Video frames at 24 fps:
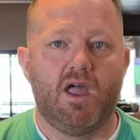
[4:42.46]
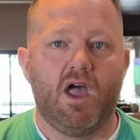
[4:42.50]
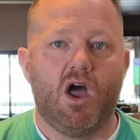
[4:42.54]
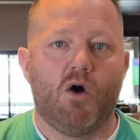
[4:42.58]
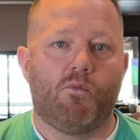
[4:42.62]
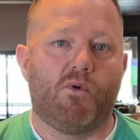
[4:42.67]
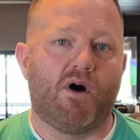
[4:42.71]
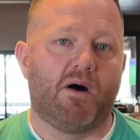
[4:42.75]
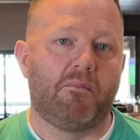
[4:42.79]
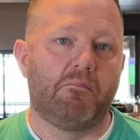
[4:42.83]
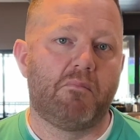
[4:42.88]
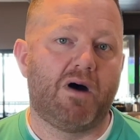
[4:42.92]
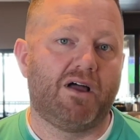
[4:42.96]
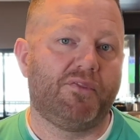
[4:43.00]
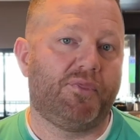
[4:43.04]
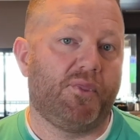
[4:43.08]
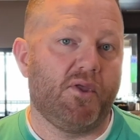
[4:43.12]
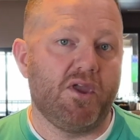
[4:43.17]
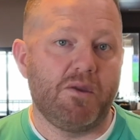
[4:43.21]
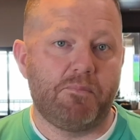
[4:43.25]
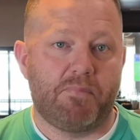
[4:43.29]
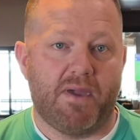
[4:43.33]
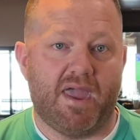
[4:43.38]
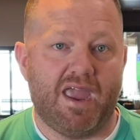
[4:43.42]
While
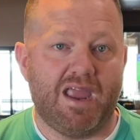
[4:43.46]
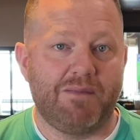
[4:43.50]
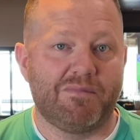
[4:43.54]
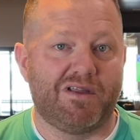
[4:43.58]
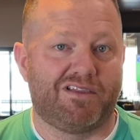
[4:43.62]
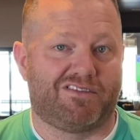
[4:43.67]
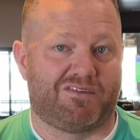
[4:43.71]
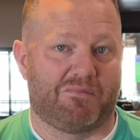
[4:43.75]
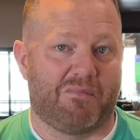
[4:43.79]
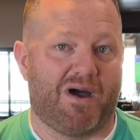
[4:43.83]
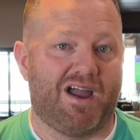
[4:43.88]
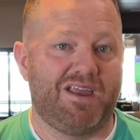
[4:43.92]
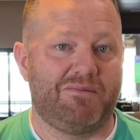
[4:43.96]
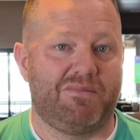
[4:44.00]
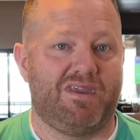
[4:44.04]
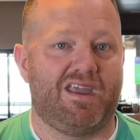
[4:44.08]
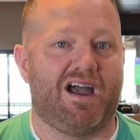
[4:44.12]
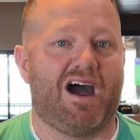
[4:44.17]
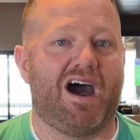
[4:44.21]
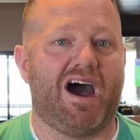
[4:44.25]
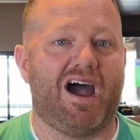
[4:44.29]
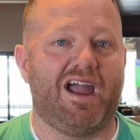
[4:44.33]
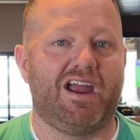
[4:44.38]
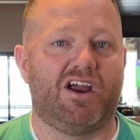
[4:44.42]
monthly payments might be
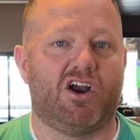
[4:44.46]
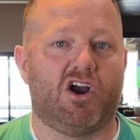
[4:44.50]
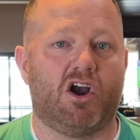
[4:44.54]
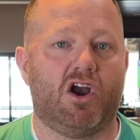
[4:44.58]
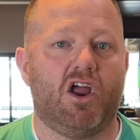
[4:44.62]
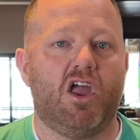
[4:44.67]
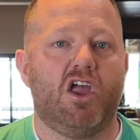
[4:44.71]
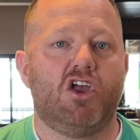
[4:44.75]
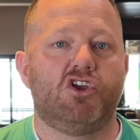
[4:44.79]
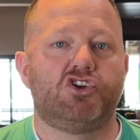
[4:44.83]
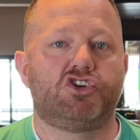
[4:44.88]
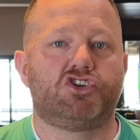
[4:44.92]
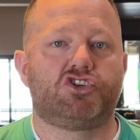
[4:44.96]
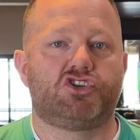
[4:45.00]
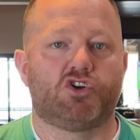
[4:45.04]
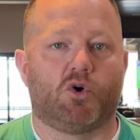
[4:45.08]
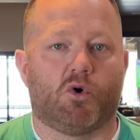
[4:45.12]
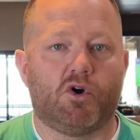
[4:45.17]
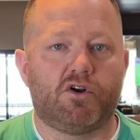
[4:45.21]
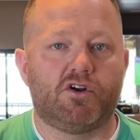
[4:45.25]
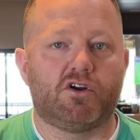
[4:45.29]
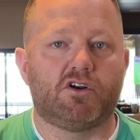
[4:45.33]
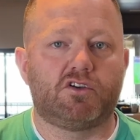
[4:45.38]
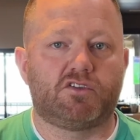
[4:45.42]
higher,
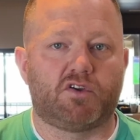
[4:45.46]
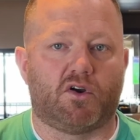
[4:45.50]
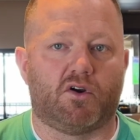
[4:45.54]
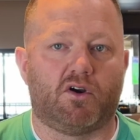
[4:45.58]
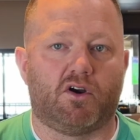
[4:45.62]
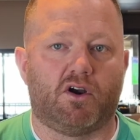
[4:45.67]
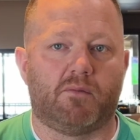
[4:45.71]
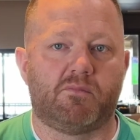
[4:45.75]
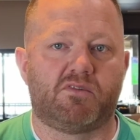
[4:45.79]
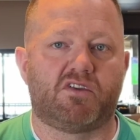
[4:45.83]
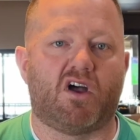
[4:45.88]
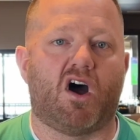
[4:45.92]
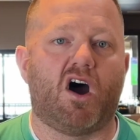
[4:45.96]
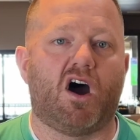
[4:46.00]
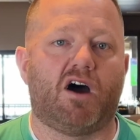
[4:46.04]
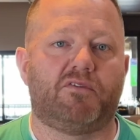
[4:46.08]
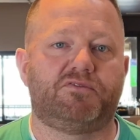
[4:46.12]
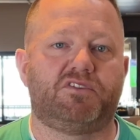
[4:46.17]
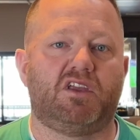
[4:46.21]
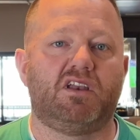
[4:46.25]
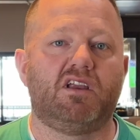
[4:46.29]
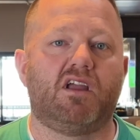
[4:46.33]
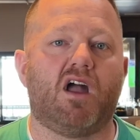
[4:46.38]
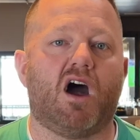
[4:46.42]
shorter terms
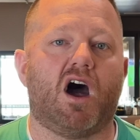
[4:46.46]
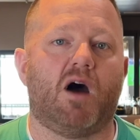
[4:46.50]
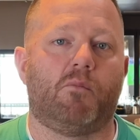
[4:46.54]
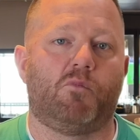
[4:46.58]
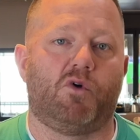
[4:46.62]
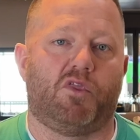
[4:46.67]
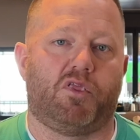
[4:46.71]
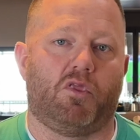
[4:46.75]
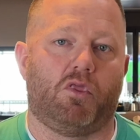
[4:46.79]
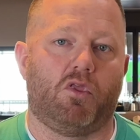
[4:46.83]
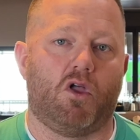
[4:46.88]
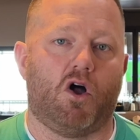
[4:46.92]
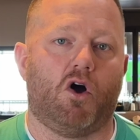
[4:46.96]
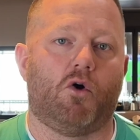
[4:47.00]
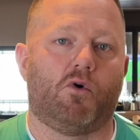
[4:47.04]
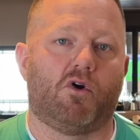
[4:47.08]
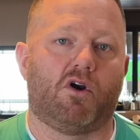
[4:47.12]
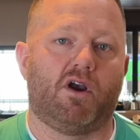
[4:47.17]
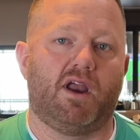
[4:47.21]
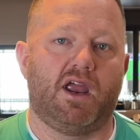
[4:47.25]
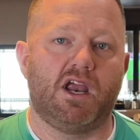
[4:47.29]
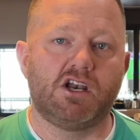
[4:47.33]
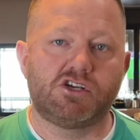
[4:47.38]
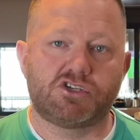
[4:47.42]
often come with
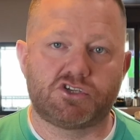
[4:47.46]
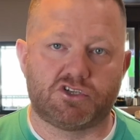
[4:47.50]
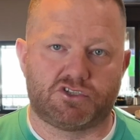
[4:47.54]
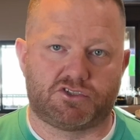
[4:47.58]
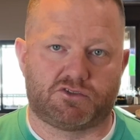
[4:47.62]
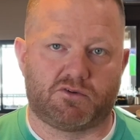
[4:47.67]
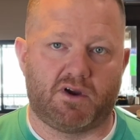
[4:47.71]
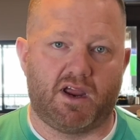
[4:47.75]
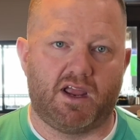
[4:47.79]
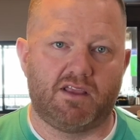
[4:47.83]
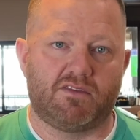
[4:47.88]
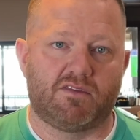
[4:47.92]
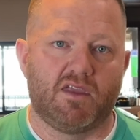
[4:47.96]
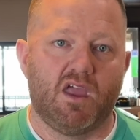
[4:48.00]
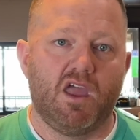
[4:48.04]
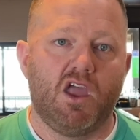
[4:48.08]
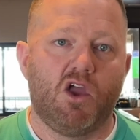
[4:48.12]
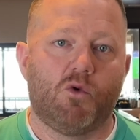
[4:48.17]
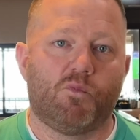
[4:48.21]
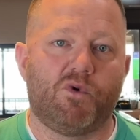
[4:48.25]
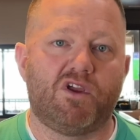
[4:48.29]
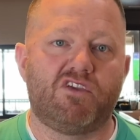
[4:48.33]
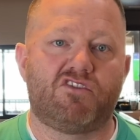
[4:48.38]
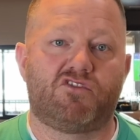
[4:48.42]
lower interest rates,
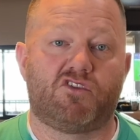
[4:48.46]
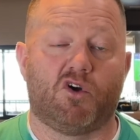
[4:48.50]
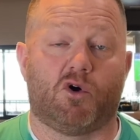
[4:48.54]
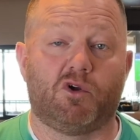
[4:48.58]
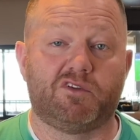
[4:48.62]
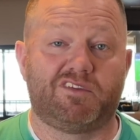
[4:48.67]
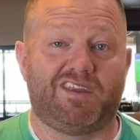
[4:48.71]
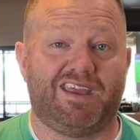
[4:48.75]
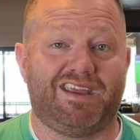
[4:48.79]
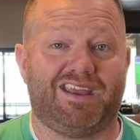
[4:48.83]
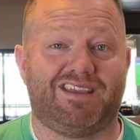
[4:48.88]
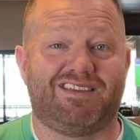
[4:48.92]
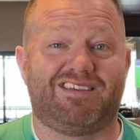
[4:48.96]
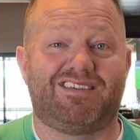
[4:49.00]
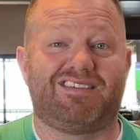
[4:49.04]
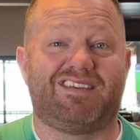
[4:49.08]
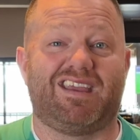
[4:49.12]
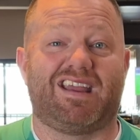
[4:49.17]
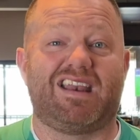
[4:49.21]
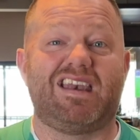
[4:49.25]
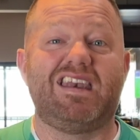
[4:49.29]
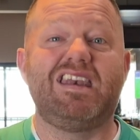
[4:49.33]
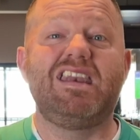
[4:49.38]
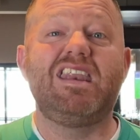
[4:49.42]
resulting in
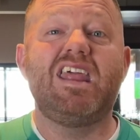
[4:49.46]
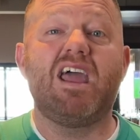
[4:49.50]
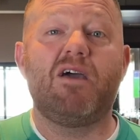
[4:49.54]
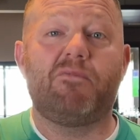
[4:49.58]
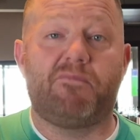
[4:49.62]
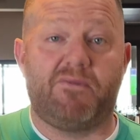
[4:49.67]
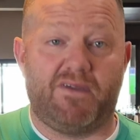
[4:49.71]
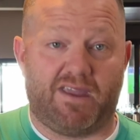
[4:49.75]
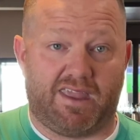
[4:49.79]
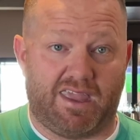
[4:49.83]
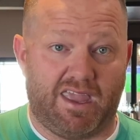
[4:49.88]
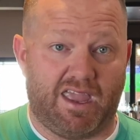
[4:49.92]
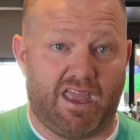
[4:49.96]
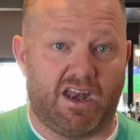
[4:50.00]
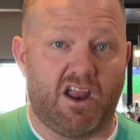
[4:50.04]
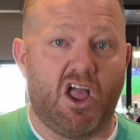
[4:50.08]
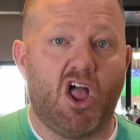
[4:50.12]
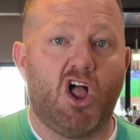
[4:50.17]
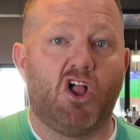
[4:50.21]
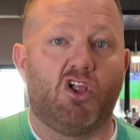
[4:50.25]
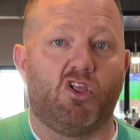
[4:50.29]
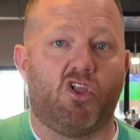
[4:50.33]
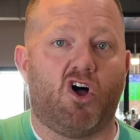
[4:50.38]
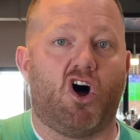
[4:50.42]
significant
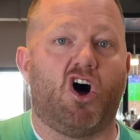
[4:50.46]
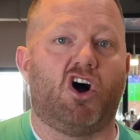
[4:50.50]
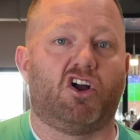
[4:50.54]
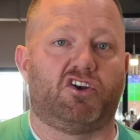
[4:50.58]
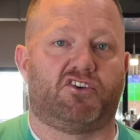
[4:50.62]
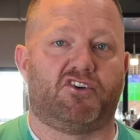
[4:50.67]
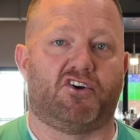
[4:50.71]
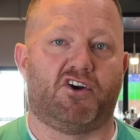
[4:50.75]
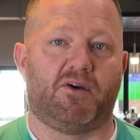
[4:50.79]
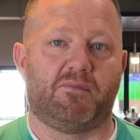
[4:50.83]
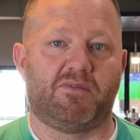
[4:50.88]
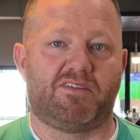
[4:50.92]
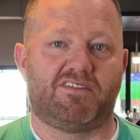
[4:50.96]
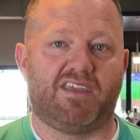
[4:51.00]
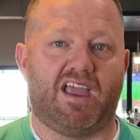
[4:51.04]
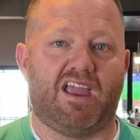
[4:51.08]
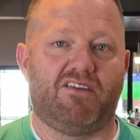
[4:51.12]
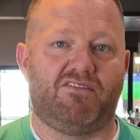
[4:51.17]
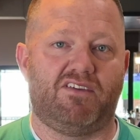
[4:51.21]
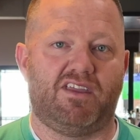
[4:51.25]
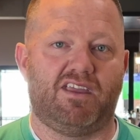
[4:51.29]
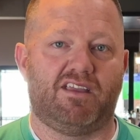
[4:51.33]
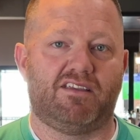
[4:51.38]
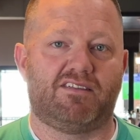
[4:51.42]
long-term
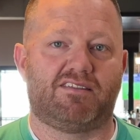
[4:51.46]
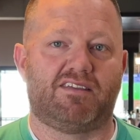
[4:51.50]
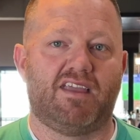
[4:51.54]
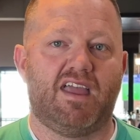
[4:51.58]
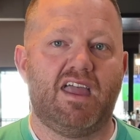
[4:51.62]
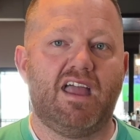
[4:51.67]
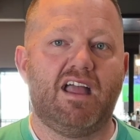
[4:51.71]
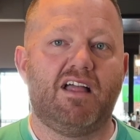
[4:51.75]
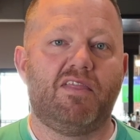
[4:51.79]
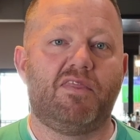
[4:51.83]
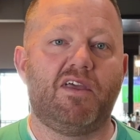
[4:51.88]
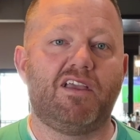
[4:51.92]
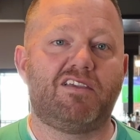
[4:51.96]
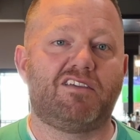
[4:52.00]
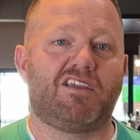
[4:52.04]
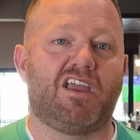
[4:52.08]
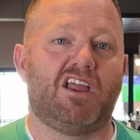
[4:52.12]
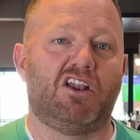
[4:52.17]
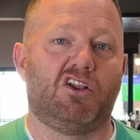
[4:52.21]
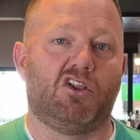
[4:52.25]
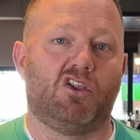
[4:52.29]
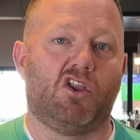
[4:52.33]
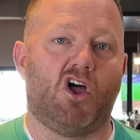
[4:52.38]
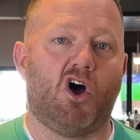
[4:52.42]
savings. This
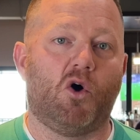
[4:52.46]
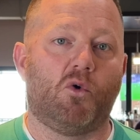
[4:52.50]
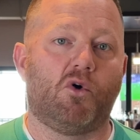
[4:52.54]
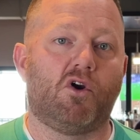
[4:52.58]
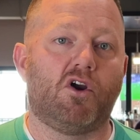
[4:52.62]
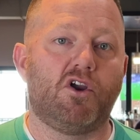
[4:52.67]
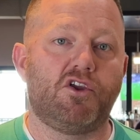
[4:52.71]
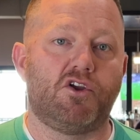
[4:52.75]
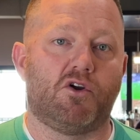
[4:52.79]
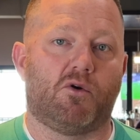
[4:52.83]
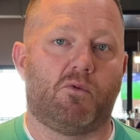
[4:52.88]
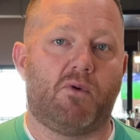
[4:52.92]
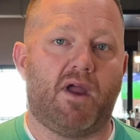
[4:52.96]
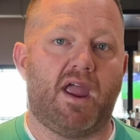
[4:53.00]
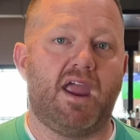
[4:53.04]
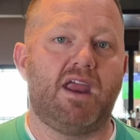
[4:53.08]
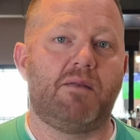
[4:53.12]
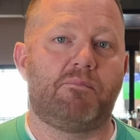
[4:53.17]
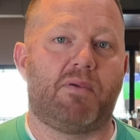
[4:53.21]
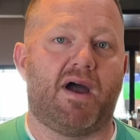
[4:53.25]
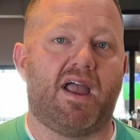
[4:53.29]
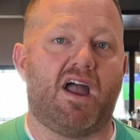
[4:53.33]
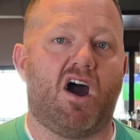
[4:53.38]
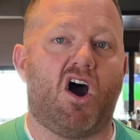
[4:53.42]
can lower your
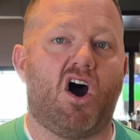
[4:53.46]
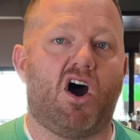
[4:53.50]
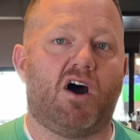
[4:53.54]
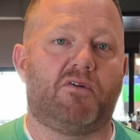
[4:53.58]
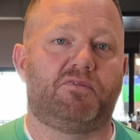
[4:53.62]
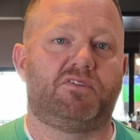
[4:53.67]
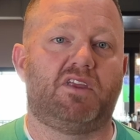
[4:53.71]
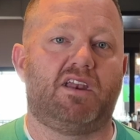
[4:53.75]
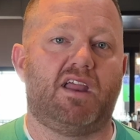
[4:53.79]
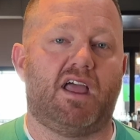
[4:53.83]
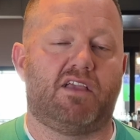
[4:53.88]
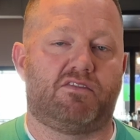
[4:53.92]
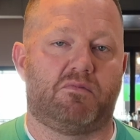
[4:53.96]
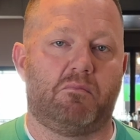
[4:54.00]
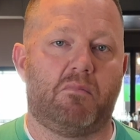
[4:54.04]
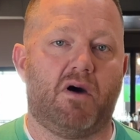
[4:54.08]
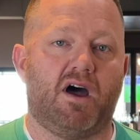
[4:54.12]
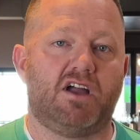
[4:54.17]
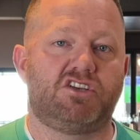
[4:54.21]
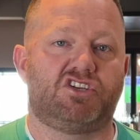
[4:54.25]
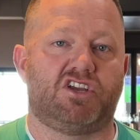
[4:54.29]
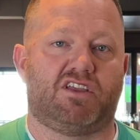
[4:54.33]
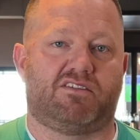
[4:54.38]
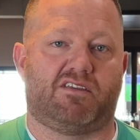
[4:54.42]
rate by often as
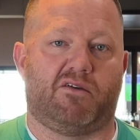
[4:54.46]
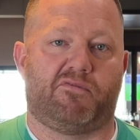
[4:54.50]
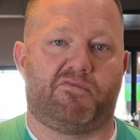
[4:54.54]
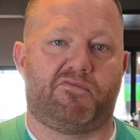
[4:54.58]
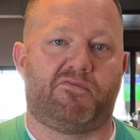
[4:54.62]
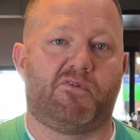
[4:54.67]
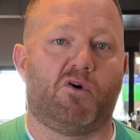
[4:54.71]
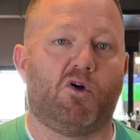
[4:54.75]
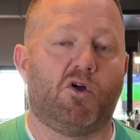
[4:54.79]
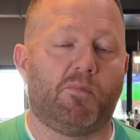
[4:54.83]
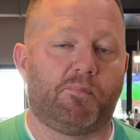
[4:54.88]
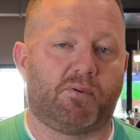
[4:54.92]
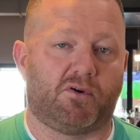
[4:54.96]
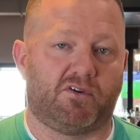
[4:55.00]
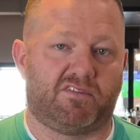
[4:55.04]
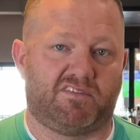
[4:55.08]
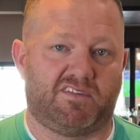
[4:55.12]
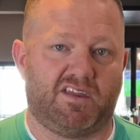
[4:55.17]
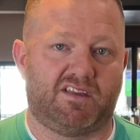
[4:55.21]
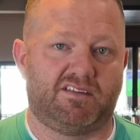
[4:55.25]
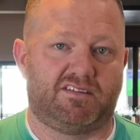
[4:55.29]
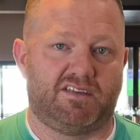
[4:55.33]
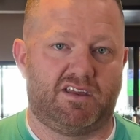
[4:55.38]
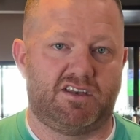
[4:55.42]
much as a full
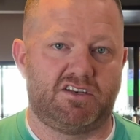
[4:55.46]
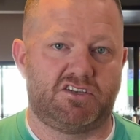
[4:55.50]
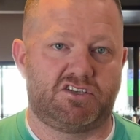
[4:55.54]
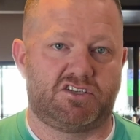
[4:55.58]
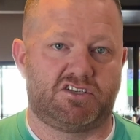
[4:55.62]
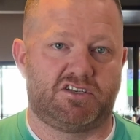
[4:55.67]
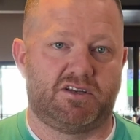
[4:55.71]
percentage.